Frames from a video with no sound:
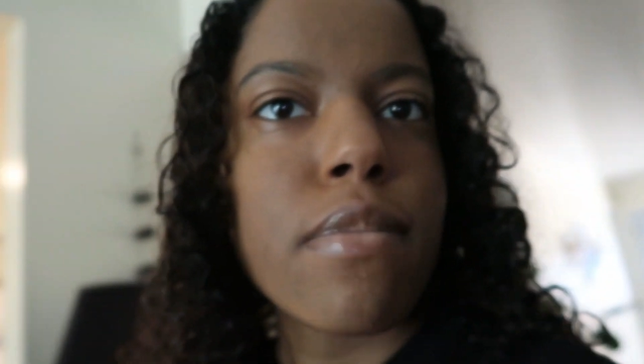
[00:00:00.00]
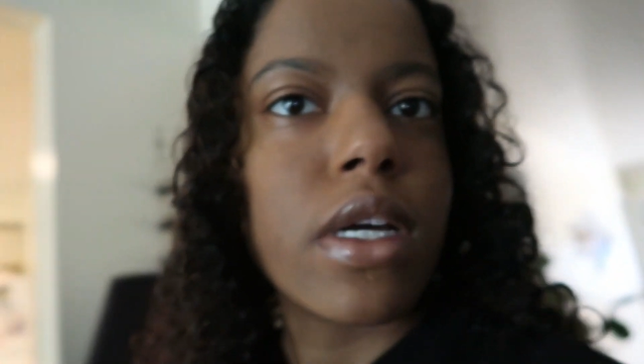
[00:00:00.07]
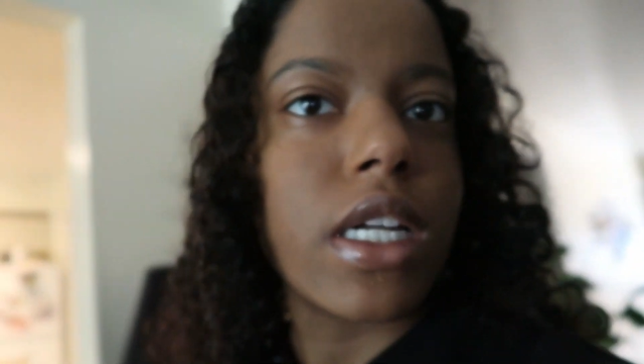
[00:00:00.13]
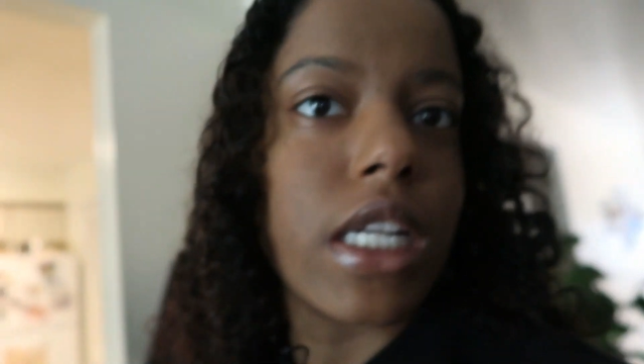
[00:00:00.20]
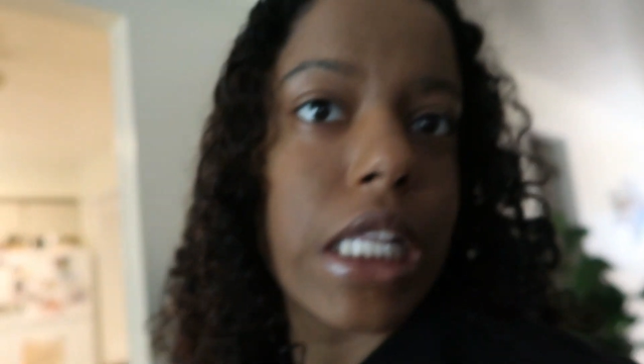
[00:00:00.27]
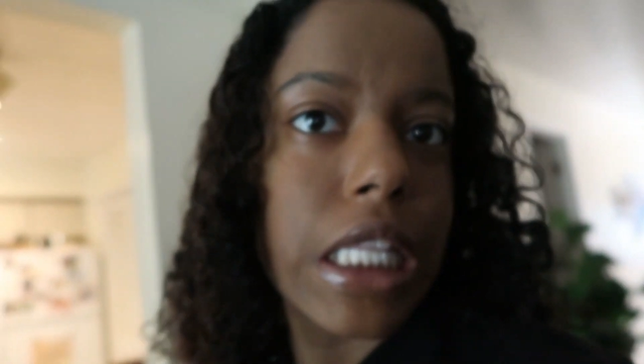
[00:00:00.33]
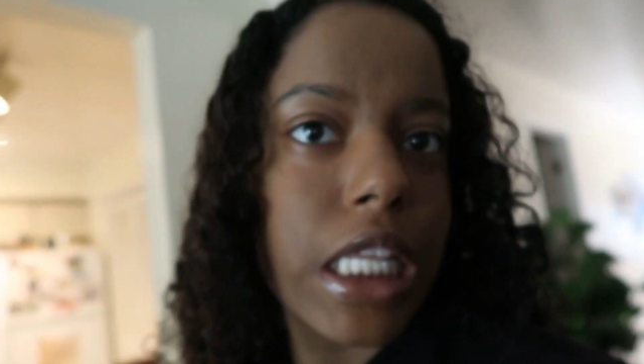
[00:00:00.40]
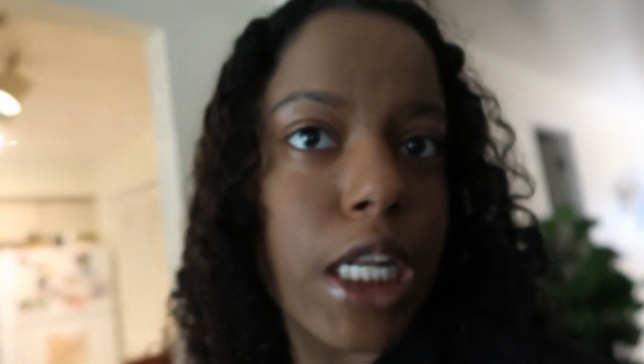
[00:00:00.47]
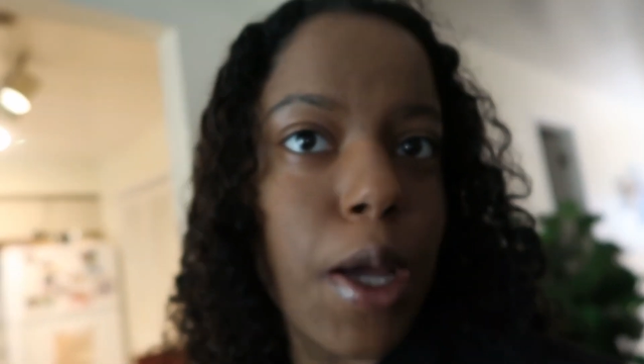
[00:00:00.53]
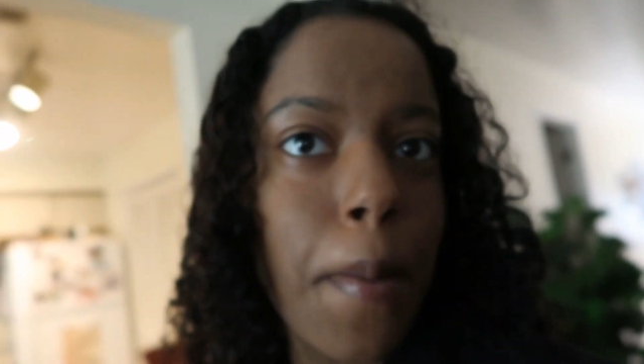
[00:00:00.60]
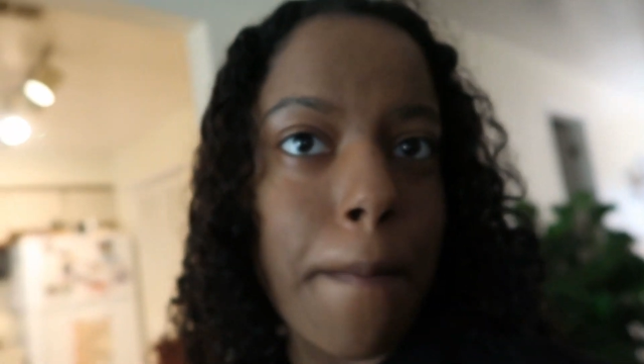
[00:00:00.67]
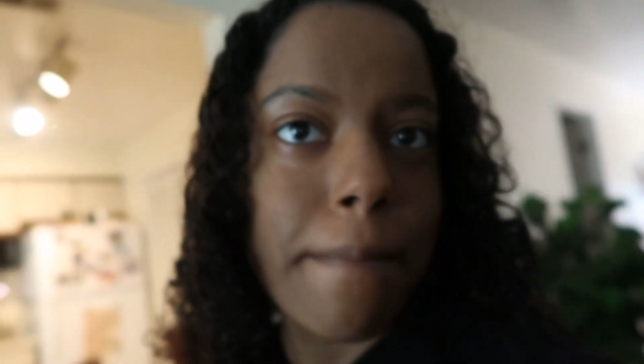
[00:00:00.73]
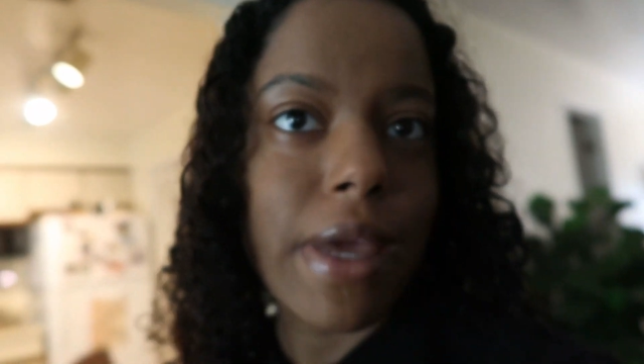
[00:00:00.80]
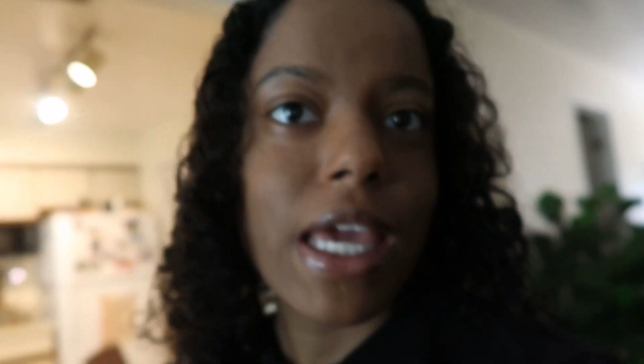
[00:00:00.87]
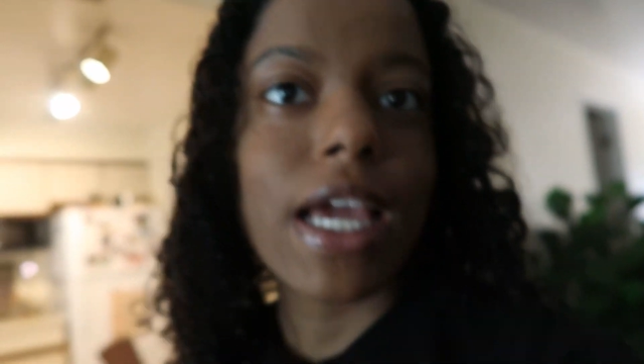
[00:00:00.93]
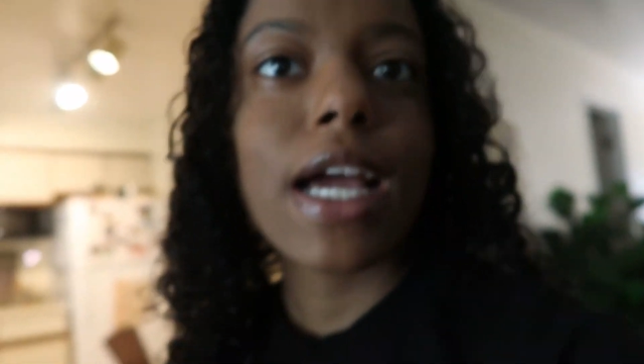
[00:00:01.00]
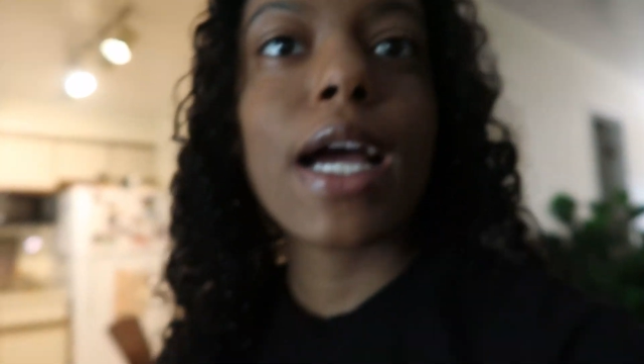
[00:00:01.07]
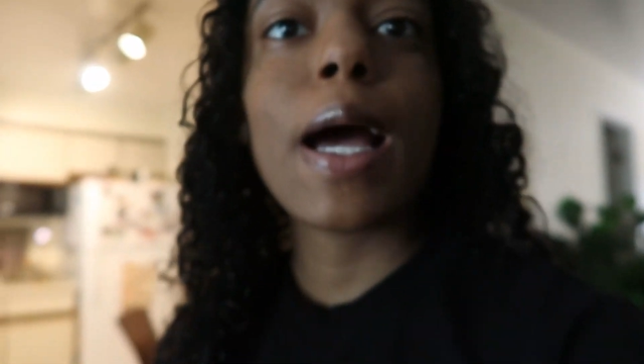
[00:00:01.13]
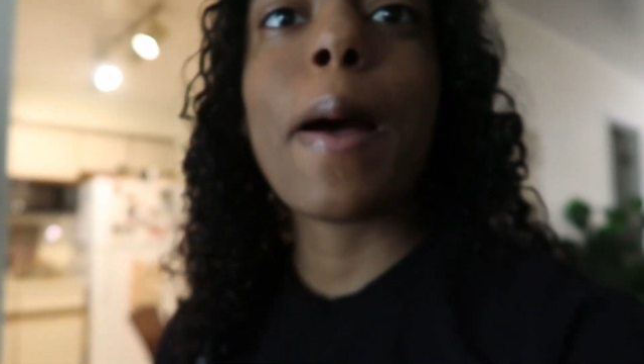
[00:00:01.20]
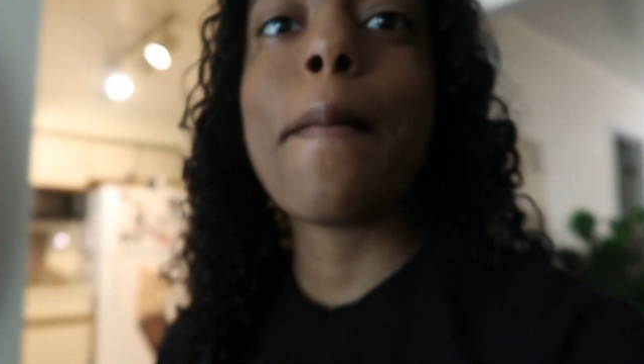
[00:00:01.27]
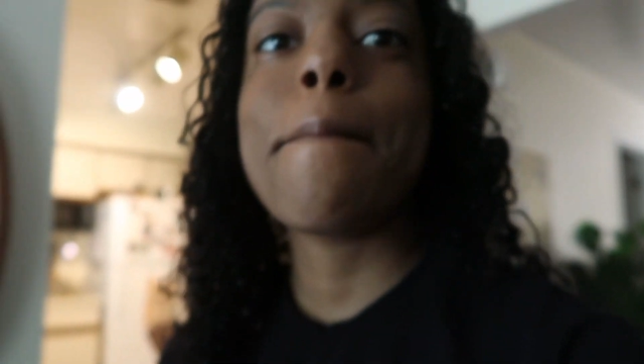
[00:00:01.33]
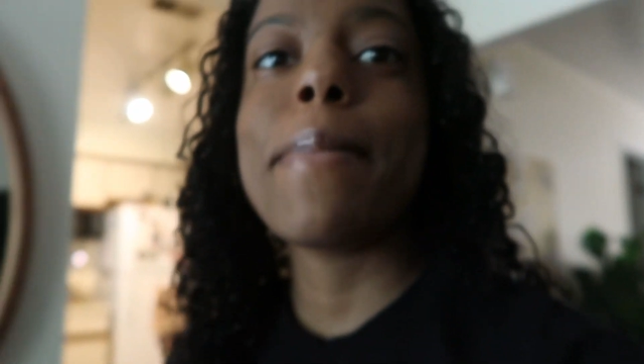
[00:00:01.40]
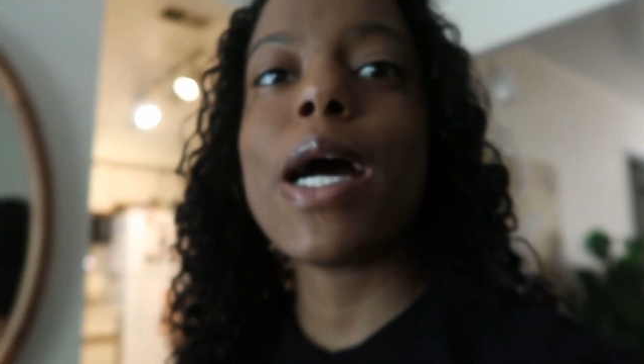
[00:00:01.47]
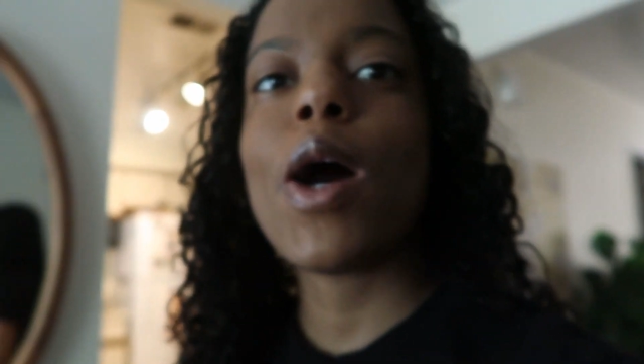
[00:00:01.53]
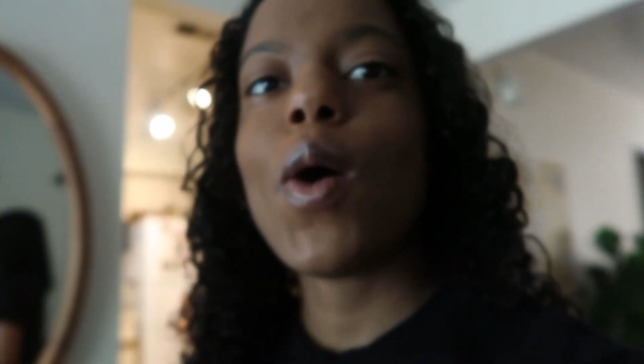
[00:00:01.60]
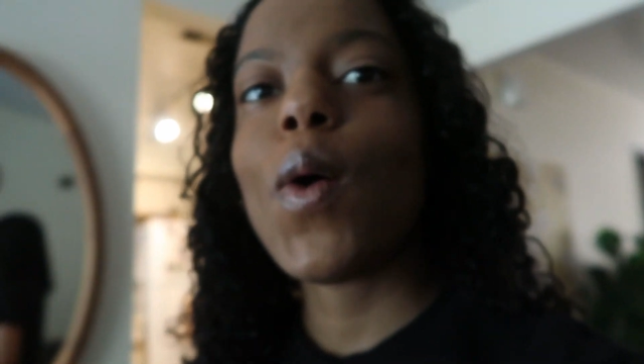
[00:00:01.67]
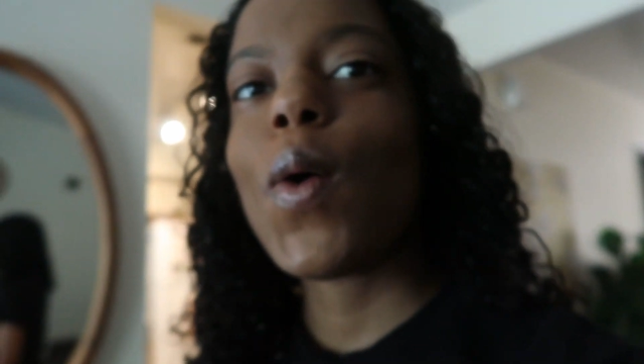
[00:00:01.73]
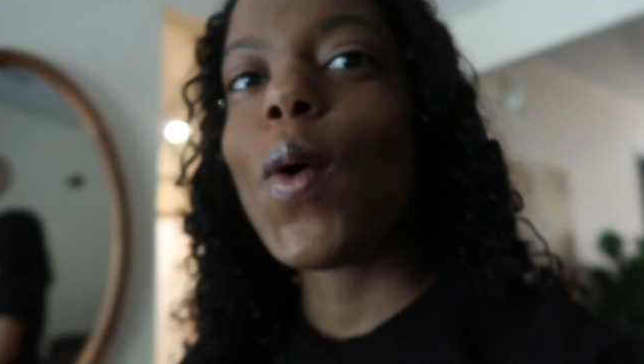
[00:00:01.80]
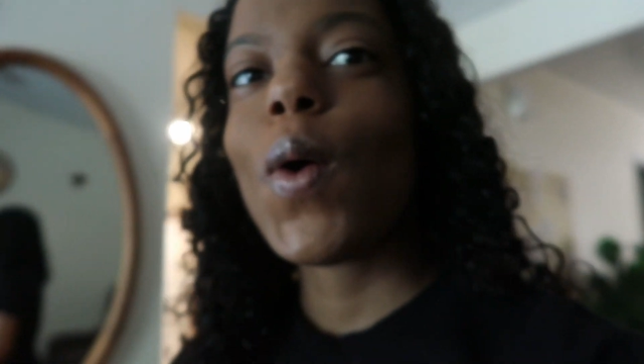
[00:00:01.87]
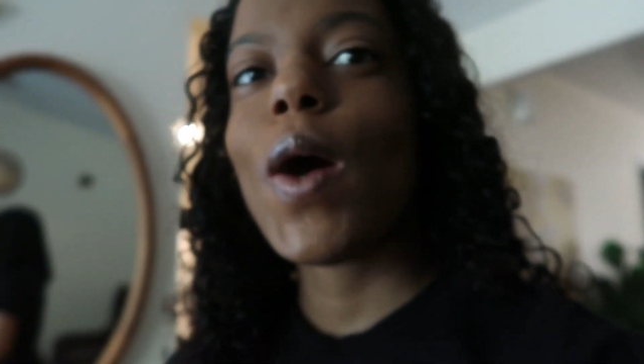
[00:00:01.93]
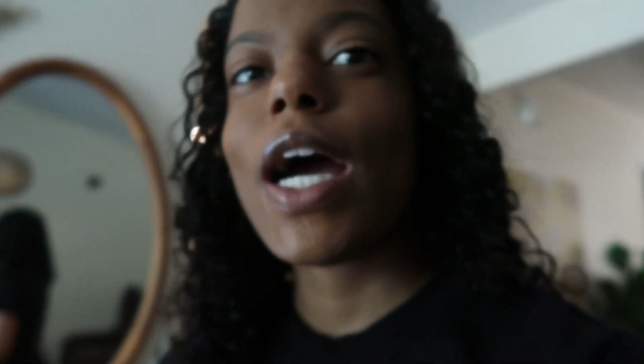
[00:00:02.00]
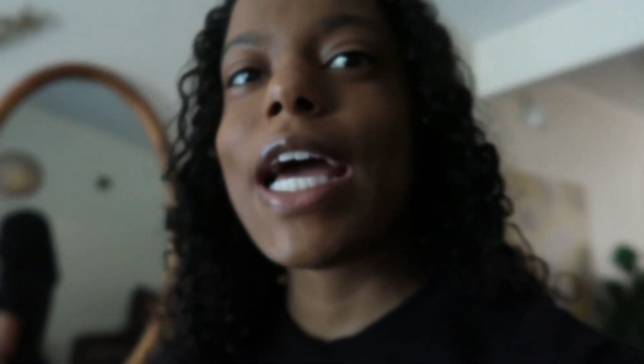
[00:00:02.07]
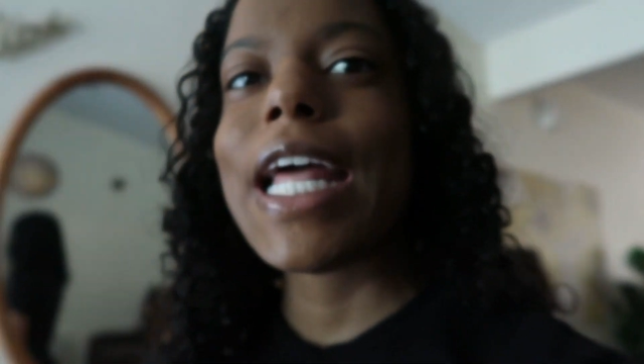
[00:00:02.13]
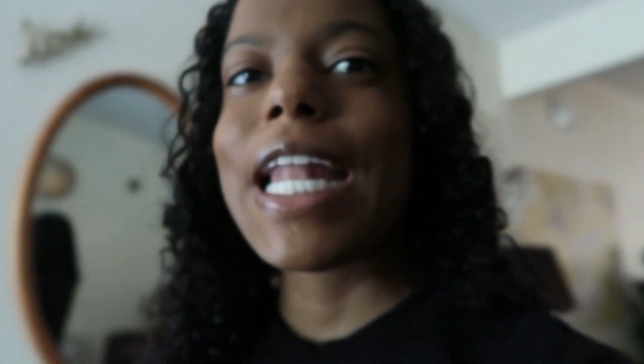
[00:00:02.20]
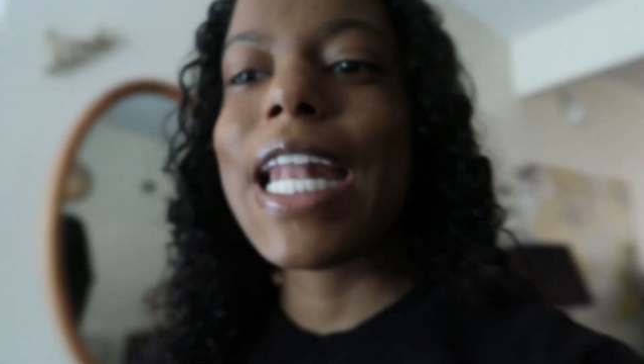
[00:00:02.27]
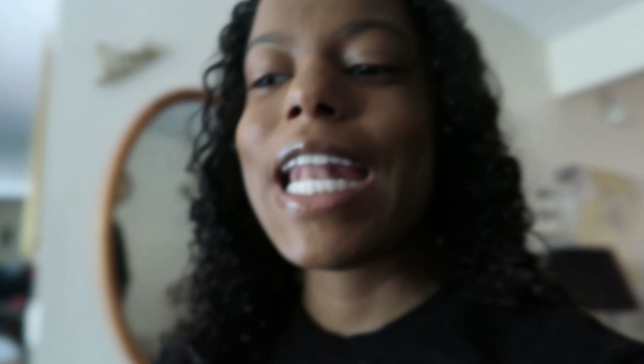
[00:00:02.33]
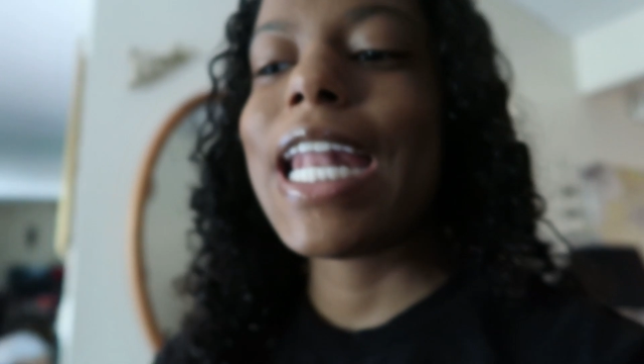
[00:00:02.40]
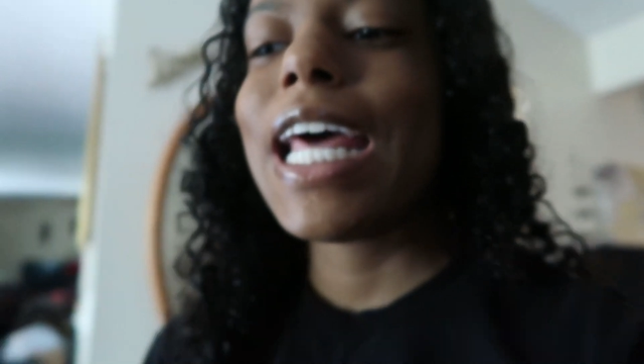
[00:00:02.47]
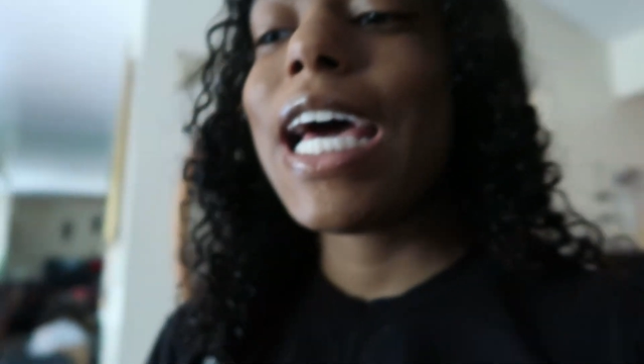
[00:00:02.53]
put a little makeup on.